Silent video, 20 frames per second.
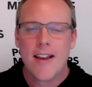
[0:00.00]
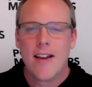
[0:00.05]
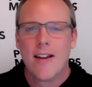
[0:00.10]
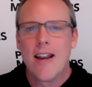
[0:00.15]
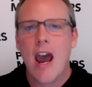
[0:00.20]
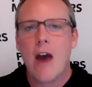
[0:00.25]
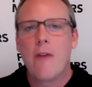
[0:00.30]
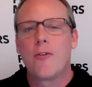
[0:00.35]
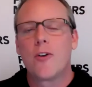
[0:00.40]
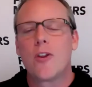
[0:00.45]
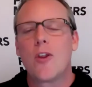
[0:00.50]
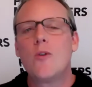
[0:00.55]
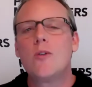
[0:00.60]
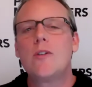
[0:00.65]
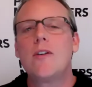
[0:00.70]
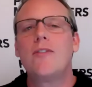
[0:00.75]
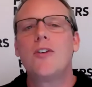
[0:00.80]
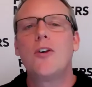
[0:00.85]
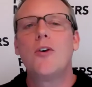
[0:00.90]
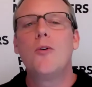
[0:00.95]
Now, for those
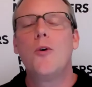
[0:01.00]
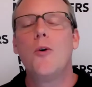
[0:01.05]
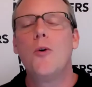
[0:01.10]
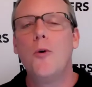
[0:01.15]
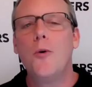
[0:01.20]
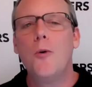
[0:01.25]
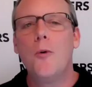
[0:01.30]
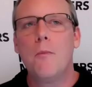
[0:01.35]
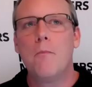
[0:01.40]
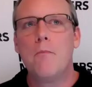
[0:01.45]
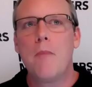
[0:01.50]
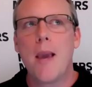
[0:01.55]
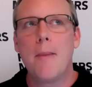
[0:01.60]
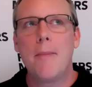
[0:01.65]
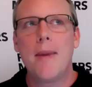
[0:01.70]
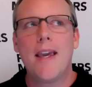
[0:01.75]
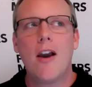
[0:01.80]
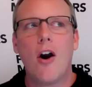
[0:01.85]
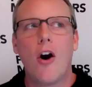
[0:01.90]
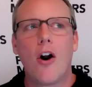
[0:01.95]
of you who
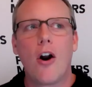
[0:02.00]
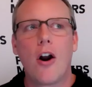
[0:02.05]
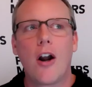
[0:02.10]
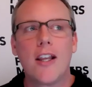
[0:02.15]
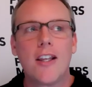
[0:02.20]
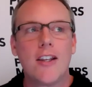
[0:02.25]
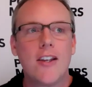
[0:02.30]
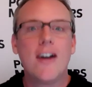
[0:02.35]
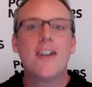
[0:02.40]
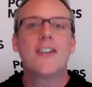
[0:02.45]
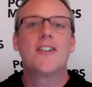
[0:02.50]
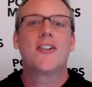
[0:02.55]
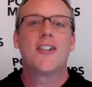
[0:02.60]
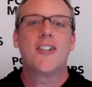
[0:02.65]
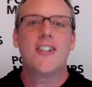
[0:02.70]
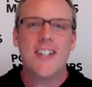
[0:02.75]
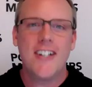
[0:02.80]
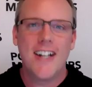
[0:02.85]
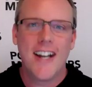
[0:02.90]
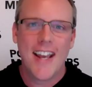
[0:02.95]
maybe are
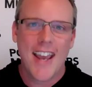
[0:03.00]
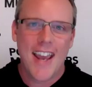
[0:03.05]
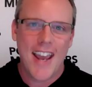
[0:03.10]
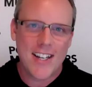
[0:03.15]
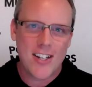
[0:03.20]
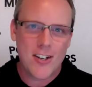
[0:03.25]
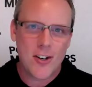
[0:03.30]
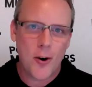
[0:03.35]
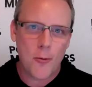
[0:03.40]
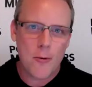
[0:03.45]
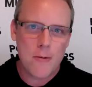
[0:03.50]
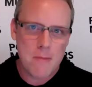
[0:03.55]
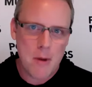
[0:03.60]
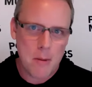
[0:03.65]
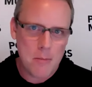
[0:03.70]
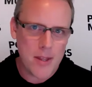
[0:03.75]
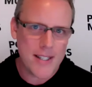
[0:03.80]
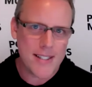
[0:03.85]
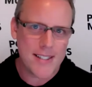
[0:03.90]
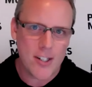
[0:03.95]
younger and you don't
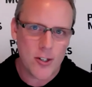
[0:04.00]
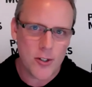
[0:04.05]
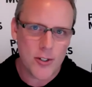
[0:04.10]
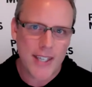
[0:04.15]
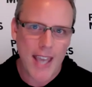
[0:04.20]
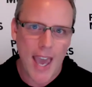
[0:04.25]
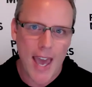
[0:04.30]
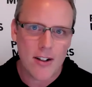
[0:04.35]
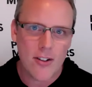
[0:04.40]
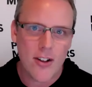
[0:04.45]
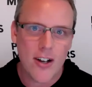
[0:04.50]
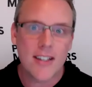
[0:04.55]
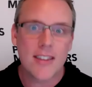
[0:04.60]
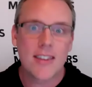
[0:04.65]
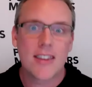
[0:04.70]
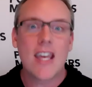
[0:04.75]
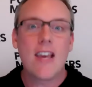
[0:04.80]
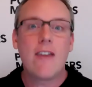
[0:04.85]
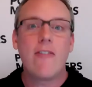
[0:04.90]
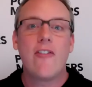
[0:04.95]
remember the Sears catalog,
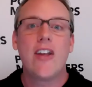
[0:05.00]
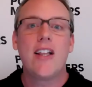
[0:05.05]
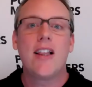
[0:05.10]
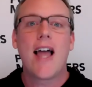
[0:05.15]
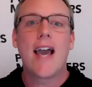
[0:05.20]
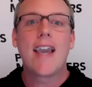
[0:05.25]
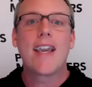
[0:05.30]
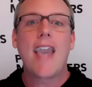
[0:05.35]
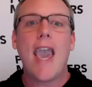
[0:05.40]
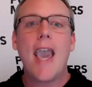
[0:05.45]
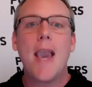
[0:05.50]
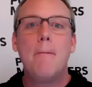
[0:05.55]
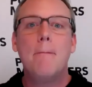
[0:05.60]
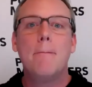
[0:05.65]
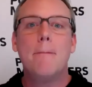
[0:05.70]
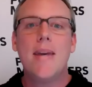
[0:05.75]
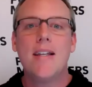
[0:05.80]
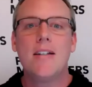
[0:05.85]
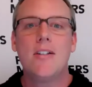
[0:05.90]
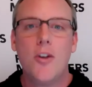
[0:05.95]
think of it like a
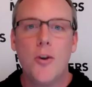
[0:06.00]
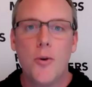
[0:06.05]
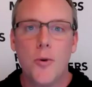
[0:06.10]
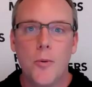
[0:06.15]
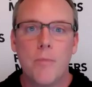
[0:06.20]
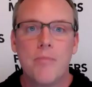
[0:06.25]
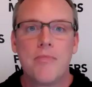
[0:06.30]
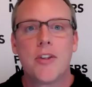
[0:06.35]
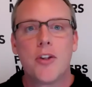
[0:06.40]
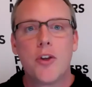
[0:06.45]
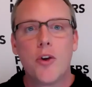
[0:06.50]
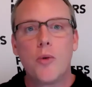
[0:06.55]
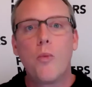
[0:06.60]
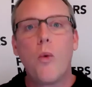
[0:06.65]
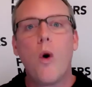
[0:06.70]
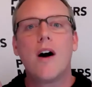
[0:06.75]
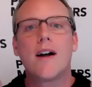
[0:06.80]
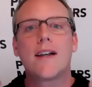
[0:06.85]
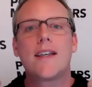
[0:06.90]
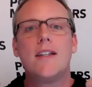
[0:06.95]
menu. You
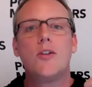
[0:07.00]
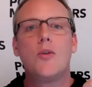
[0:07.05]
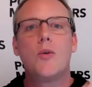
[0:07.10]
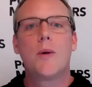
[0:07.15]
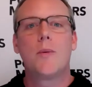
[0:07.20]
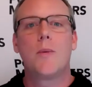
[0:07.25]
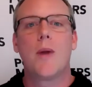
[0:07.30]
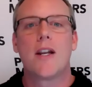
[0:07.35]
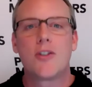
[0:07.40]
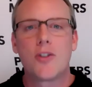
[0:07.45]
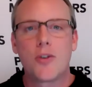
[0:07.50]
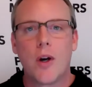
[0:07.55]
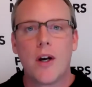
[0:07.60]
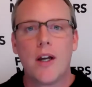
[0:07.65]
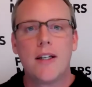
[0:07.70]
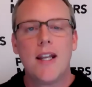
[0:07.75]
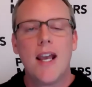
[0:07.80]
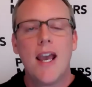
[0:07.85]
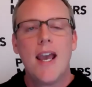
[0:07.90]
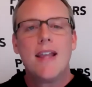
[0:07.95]
walk into a
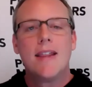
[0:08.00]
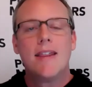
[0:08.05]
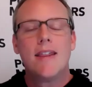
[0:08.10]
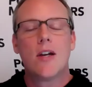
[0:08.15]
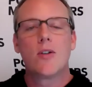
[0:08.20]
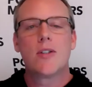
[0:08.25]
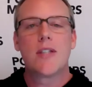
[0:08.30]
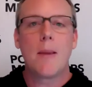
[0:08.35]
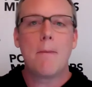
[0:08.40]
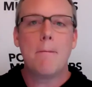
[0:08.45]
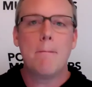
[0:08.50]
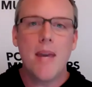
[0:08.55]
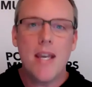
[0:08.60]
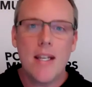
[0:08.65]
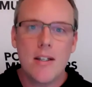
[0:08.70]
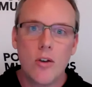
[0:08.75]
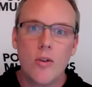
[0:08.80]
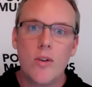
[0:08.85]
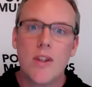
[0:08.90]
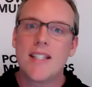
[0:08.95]
restaurant, there's a
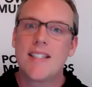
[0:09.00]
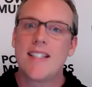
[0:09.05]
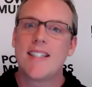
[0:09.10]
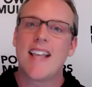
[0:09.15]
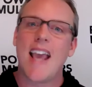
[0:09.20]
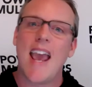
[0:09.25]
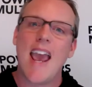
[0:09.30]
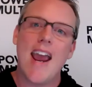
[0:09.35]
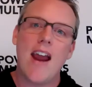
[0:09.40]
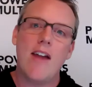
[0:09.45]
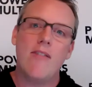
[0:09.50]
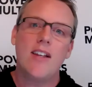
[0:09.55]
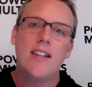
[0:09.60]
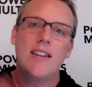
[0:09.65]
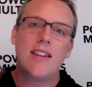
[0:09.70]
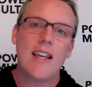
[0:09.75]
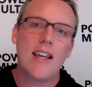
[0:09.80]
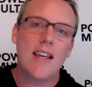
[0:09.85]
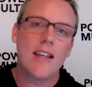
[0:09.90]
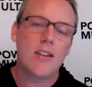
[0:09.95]
menu. This is
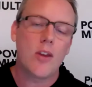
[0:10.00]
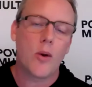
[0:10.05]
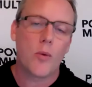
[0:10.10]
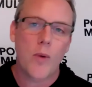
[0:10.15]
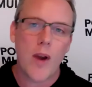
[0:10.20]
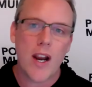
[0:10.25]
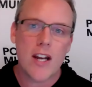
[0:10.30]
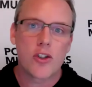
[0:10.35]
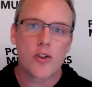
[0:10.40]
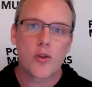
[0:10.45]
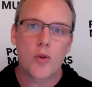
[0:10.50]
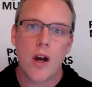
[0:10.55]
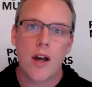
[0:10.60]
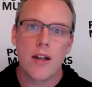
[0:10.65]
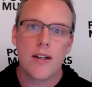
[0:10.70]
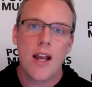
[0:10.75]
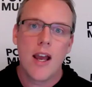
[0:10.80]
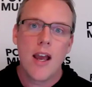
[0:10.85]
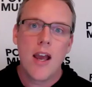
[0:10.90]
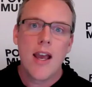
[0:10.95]
everything the restaurant
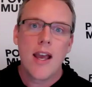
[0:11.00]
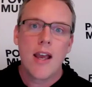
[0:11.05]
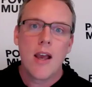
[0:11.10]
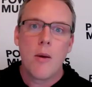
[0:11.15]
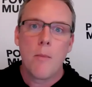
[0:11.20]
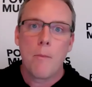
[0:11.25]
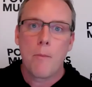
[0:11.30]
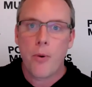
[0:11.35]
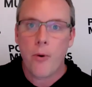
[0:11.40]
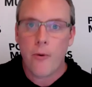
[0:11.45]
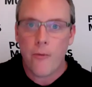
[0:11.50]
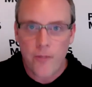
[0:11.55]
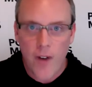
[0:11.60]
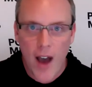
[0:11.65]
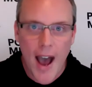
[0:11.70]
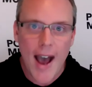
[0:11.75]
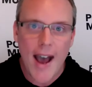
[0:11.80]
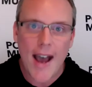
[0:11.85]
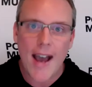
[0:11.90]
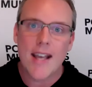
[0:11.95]

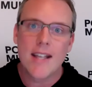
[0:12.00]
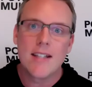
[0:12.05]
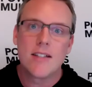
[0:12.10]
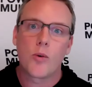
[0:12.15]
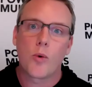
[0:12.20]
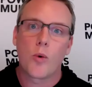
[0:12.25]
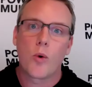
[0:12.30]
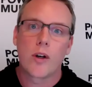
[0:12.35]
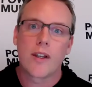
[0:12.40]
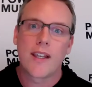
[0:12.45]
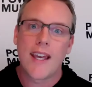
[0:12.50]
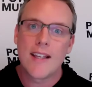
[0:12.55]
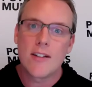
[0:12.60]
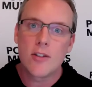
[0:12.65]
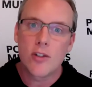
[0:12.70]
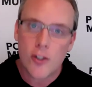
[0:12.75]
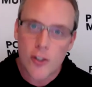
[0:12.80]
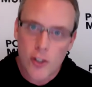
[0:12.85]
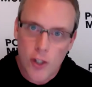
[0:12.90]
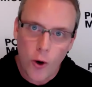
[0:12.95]
provides or can
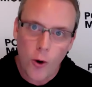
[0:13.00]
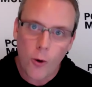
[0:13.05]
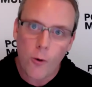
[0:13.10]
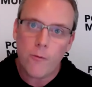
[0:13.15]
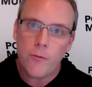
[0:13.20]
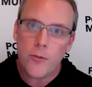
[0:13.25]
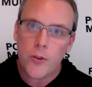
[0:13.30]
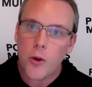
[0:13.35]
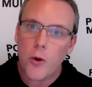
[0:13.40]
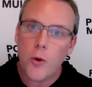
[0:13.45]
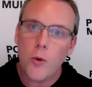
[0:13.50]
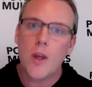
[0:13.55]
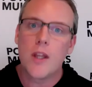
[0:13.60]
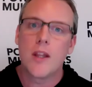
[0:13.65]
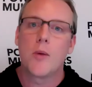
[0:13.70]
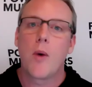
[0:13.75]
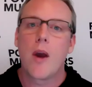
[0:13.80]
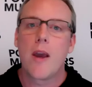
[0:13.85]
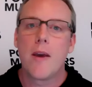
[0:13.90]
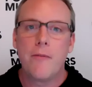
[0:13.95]
serve you in
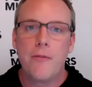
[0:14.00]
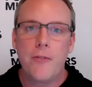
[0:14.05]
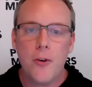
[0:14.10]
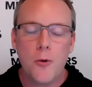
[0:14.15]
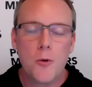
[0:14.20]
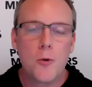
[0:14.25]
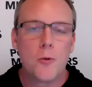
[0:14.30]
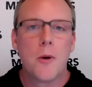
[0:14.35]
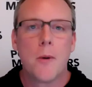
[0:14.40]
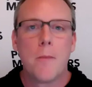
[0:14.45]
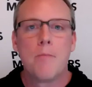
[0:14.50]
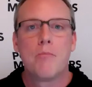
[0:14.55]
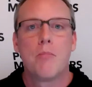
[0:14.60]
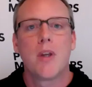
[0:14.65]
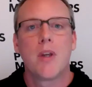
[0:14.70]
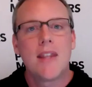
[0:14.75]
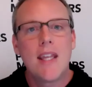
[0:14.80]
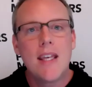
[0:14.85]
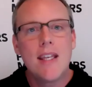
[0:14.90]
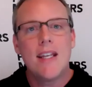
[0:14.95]
the way of food.
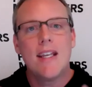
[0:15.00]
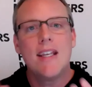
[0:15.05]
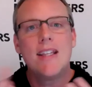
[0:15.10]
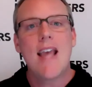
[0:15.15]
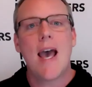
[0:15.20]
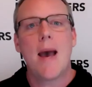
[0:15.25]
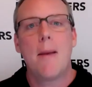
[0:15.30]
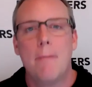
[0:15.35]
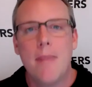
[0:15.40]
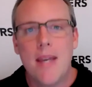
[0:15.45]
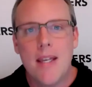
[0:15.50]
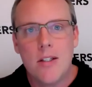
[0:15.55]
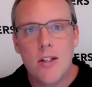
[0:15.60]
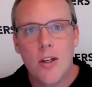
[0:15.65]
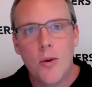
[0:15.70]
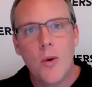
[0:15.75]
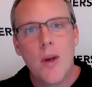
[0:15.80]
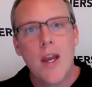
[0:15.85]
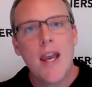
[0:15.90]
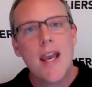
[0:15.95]
But then in that
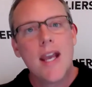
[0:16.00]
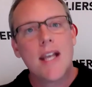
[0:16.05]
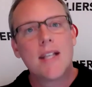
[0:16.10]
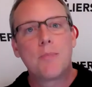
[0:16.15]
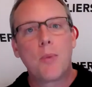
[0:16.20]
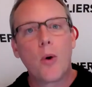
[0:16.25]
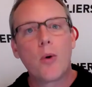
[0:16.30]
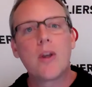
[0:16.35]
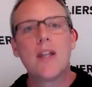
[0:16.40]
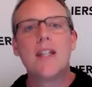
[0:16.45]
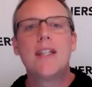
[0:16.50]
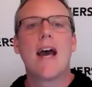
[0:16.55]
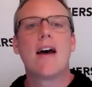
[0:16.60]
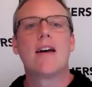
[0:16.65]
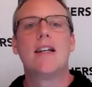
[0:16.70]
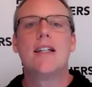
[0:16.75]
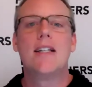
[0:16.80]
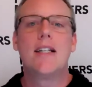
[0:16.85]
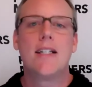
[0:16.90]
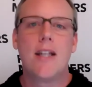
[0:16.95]
menu, it's broken down
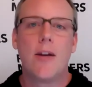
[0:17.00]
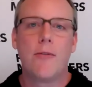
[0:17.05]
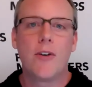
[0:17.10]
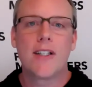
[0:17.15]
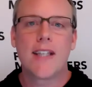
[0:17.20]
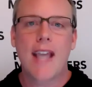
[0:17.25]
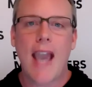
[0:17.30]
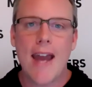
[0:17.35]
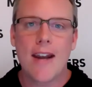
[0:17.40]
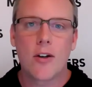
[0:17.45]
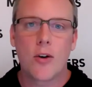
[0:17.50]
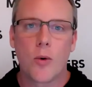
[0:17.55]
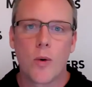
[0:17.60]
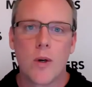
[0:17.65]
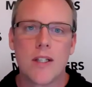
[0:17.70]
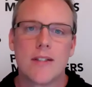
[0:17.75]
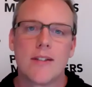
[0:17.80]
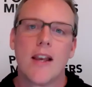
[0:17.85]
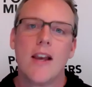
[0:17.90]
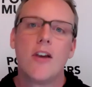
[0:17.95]
into different
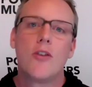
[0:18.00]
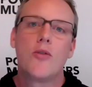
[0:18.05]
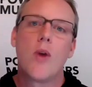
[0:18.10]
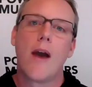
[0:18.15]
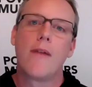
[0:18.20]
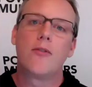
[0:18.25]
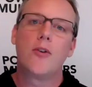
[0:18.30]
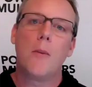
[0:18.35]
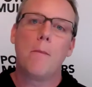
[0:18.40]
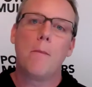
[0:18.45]
categories. You have your